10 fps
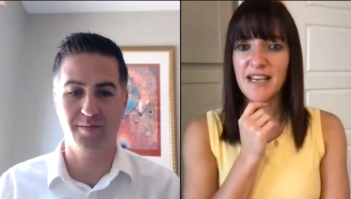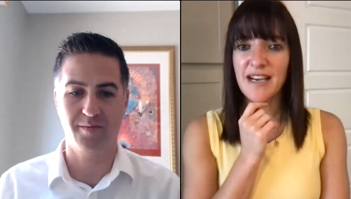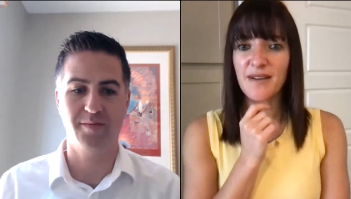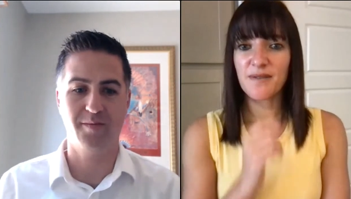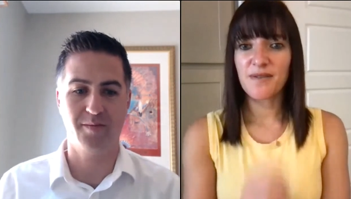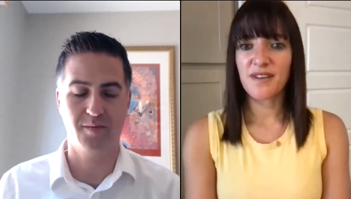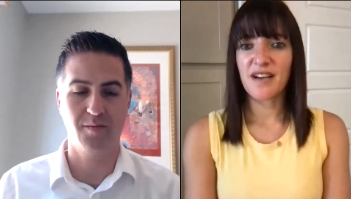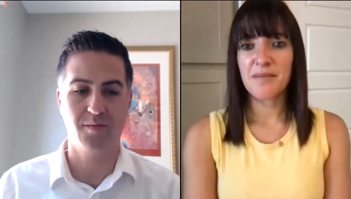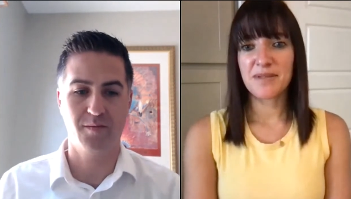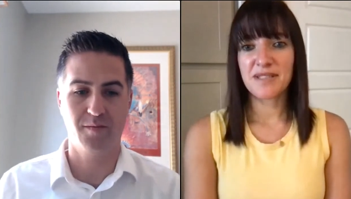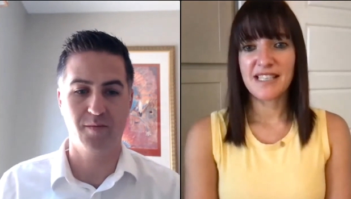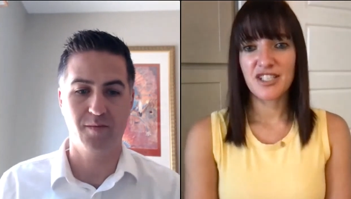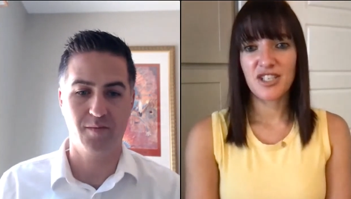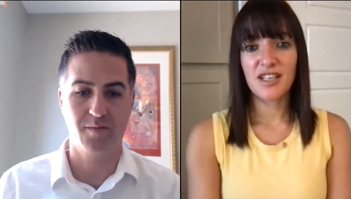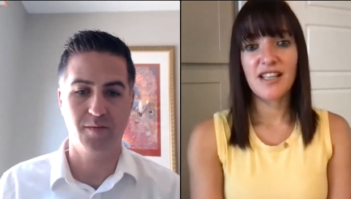Speaker 1: have
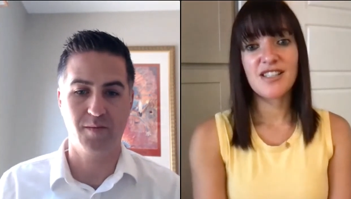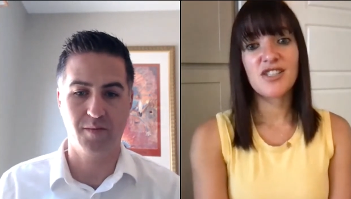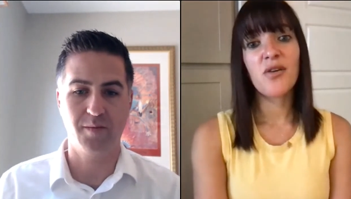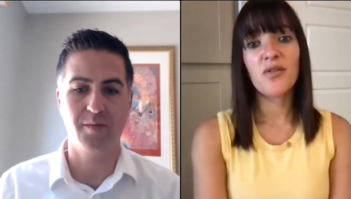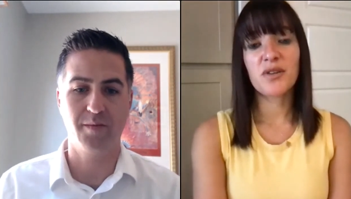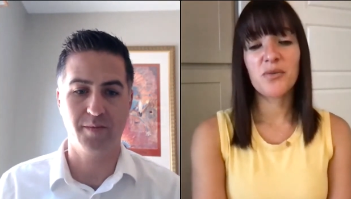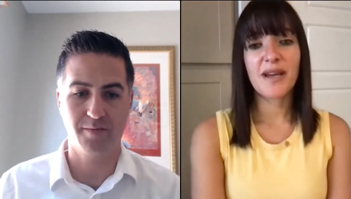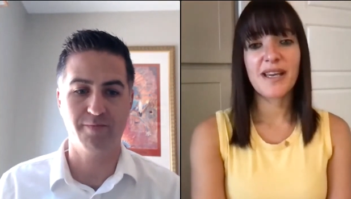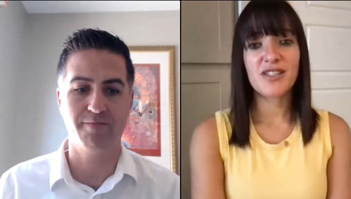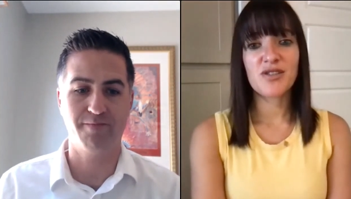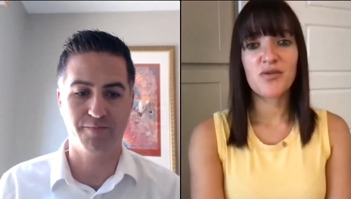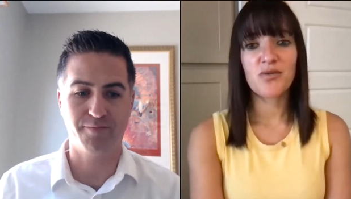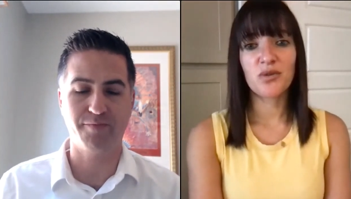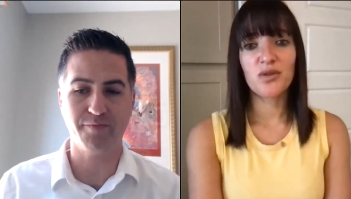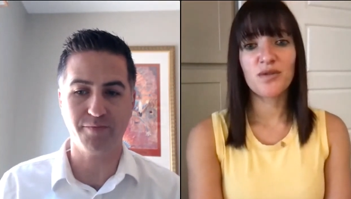compensation. That's the only way to
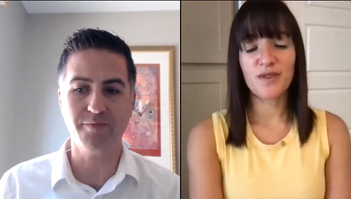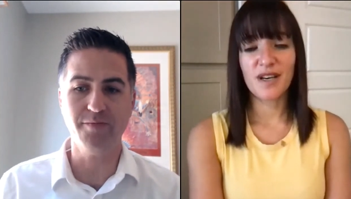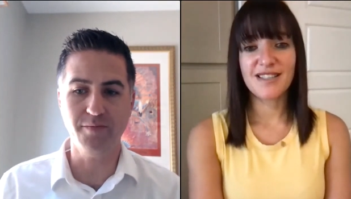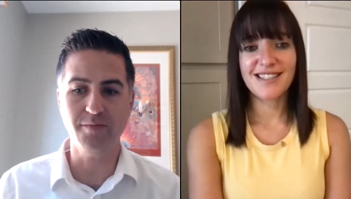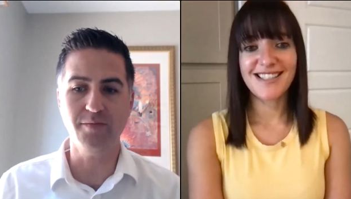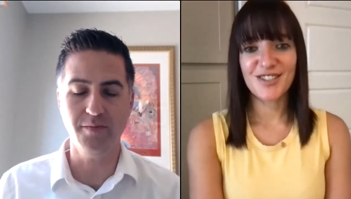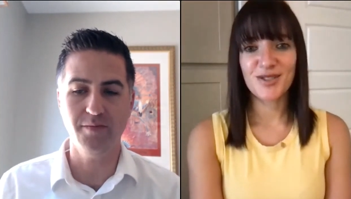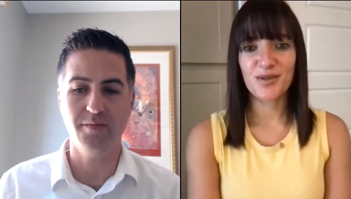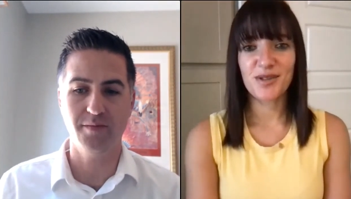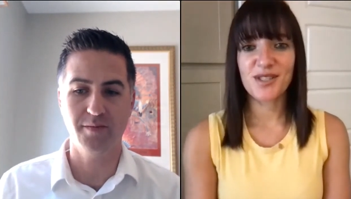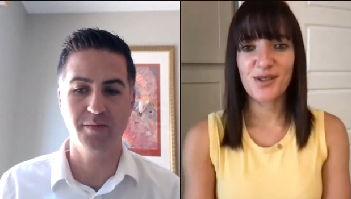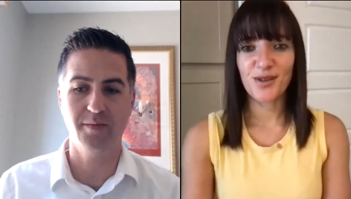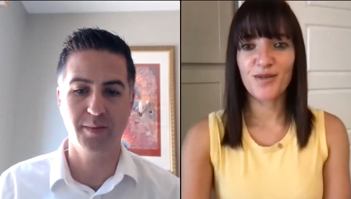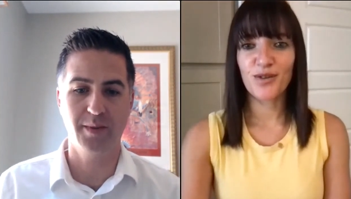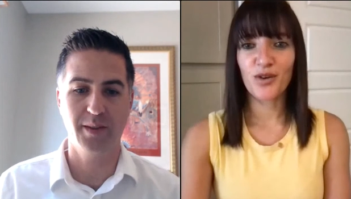roll funds into the
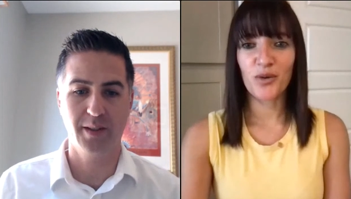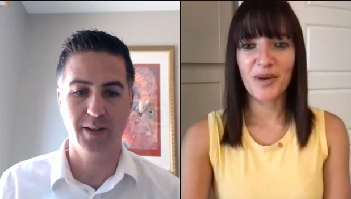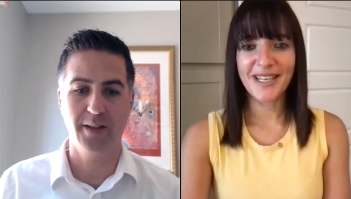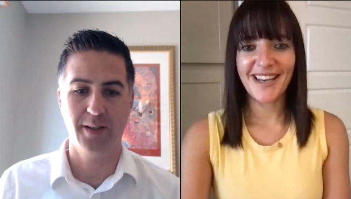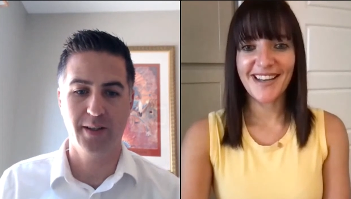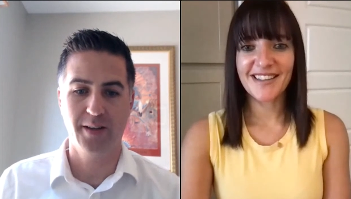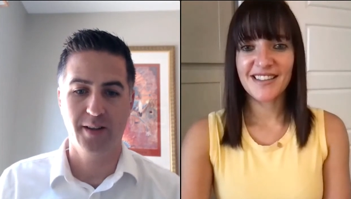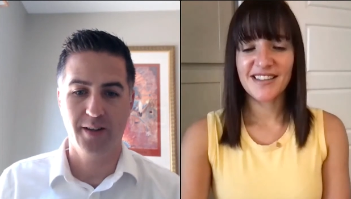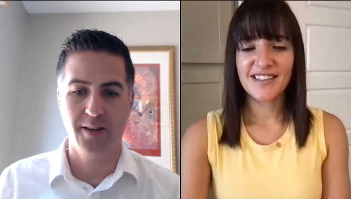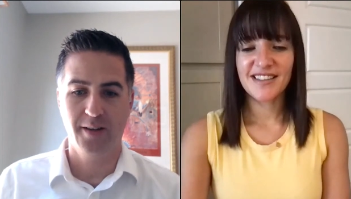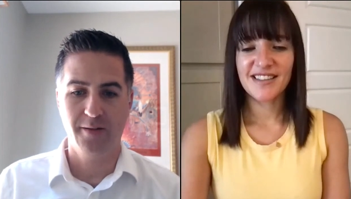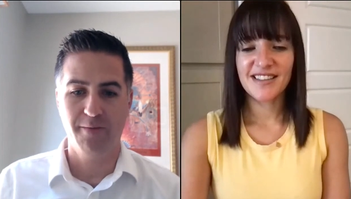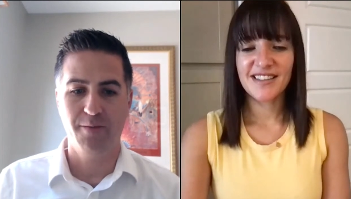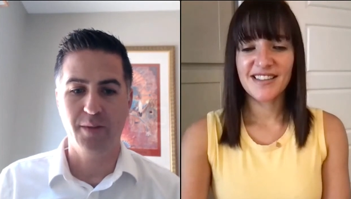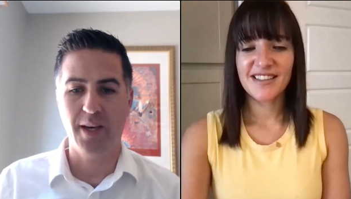solo four oh one k.
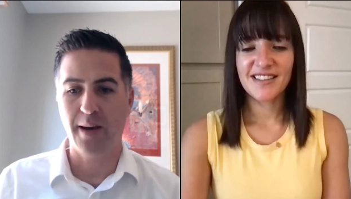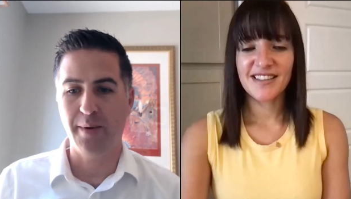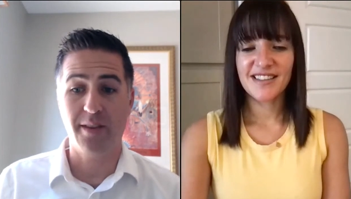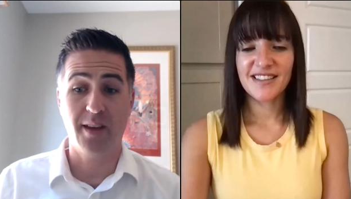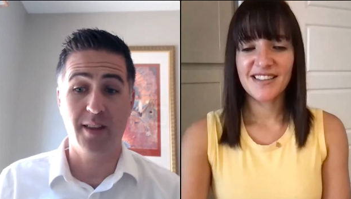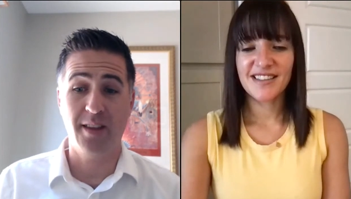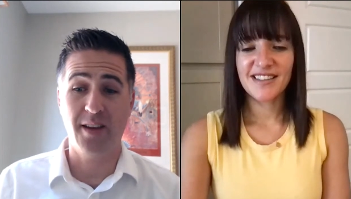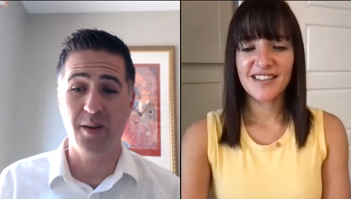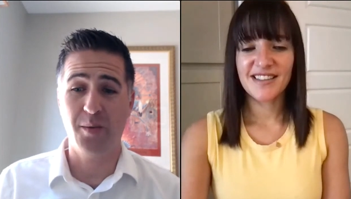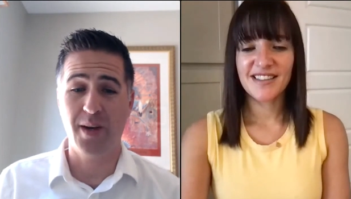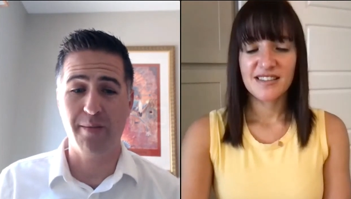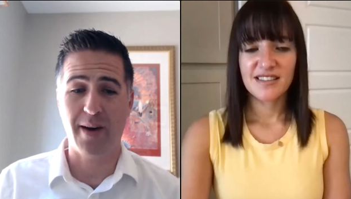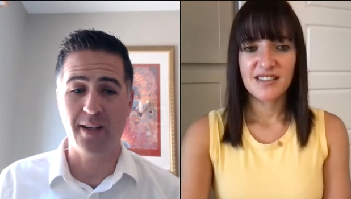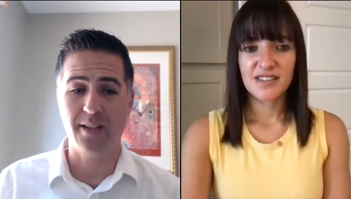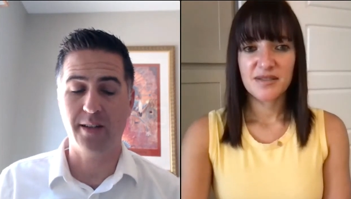
Speaker 2: Yeah, but and then the other way,
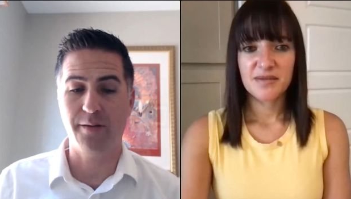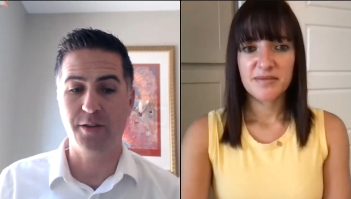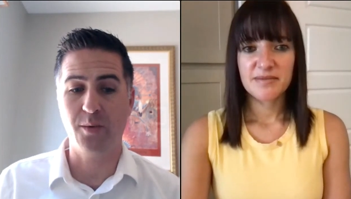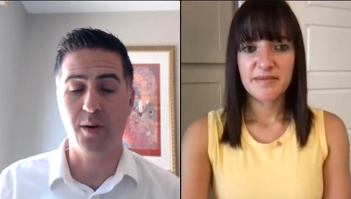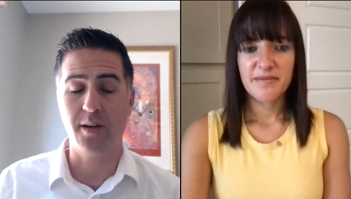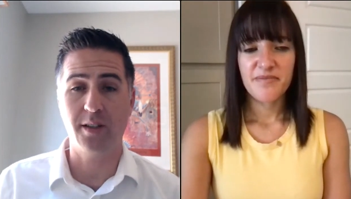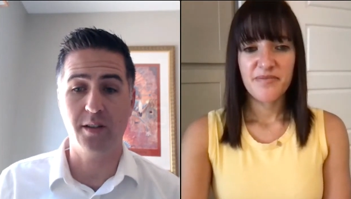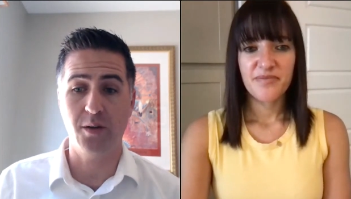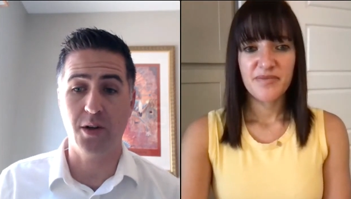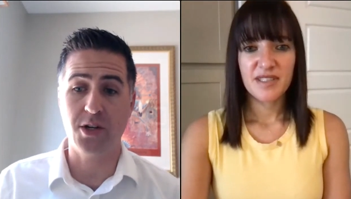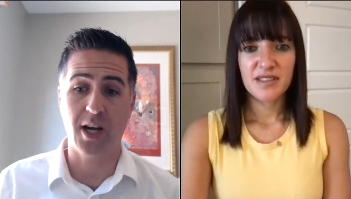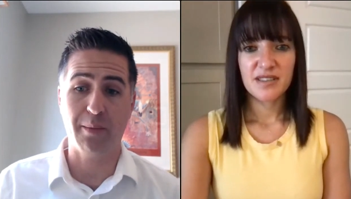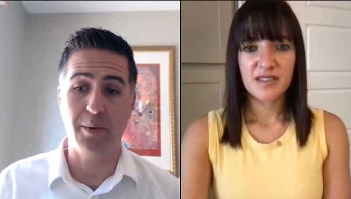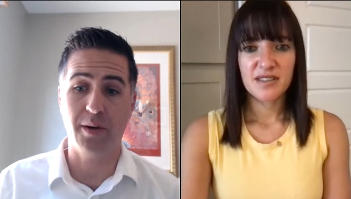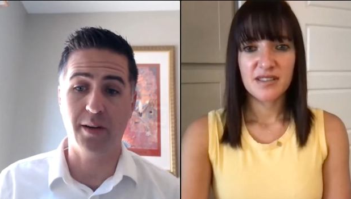Matt, is if she wants to do a
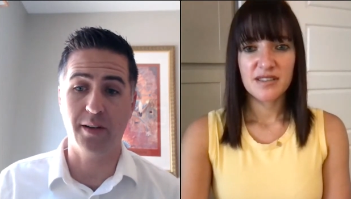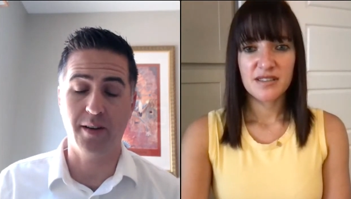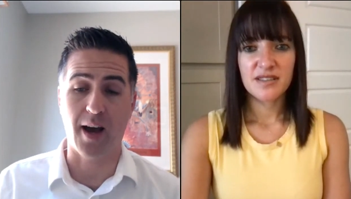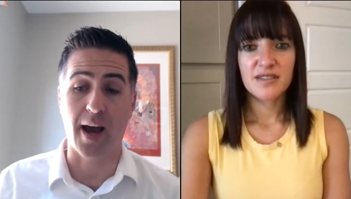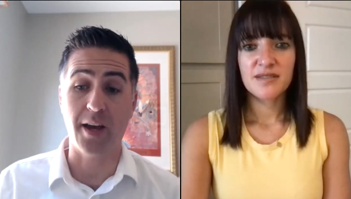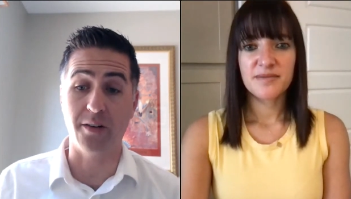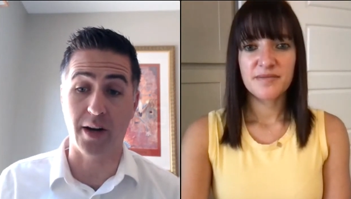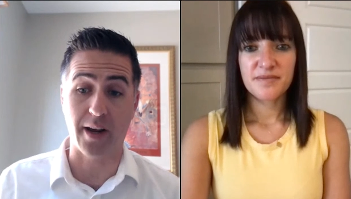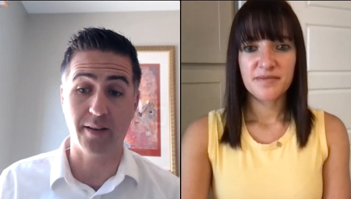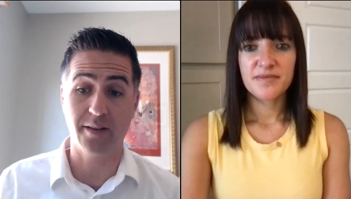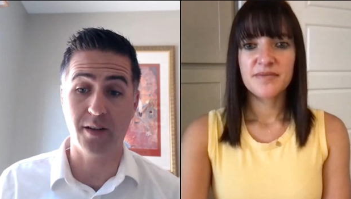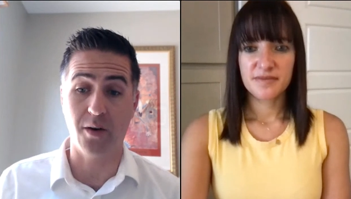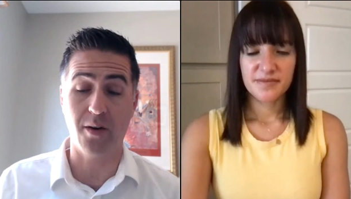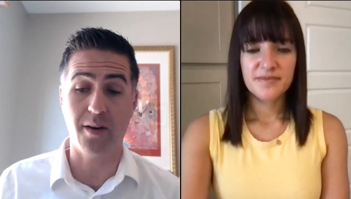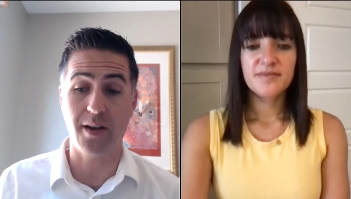checkbook I R A.
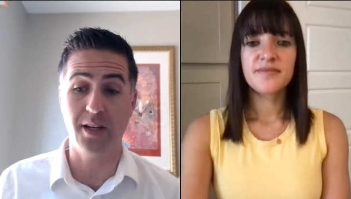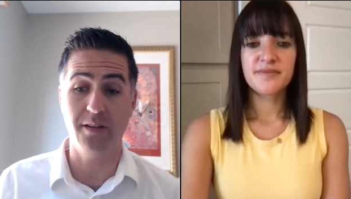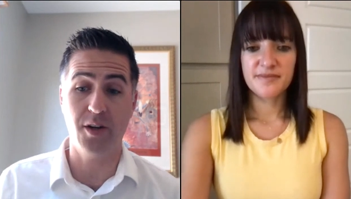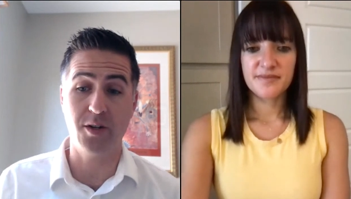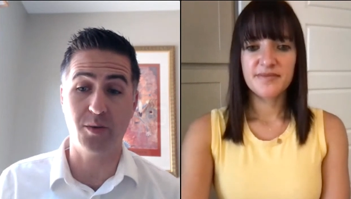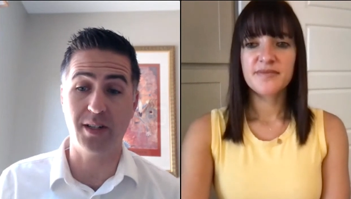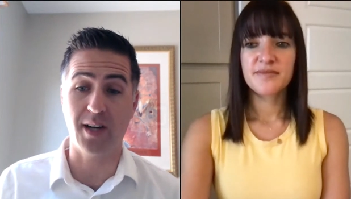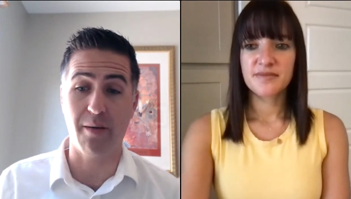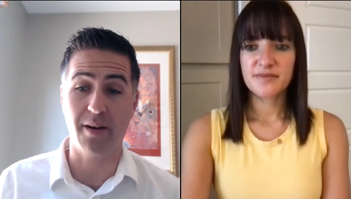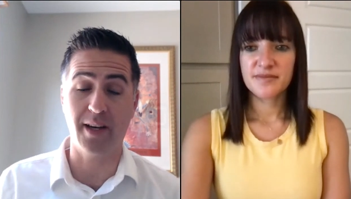So individual retirement